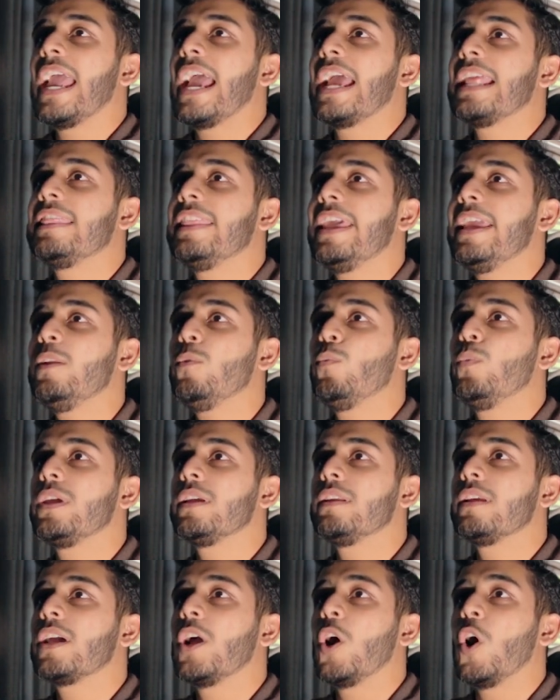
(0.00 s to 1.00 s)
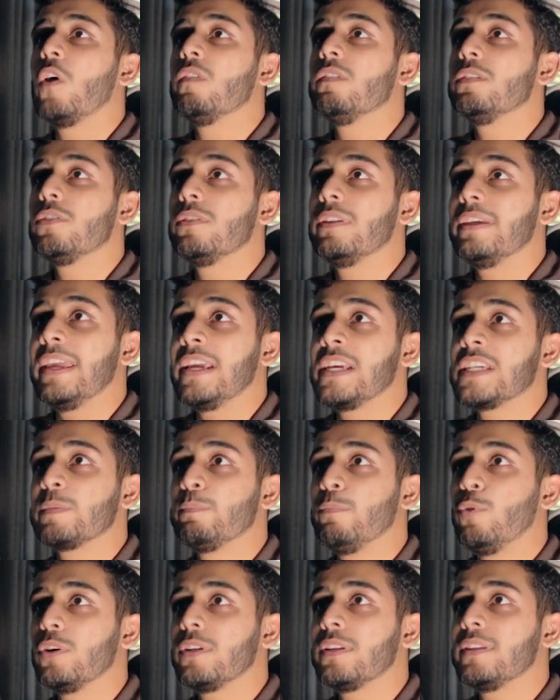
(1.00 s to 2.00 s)
And then we're going to go over to the
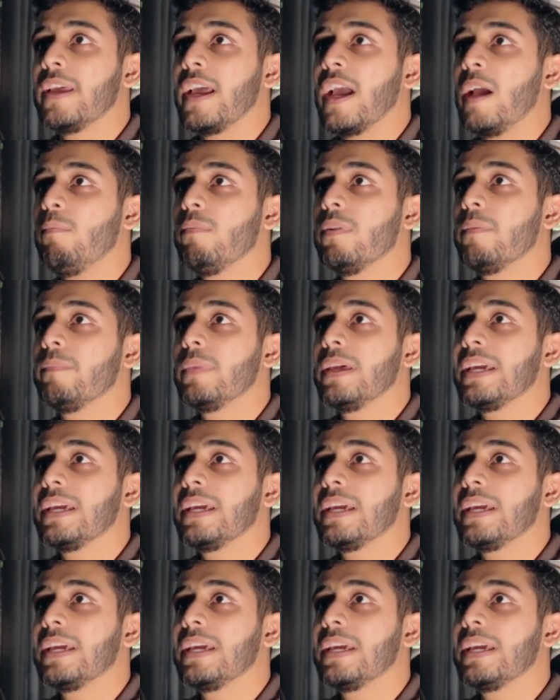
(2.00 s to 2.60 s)
Export tab,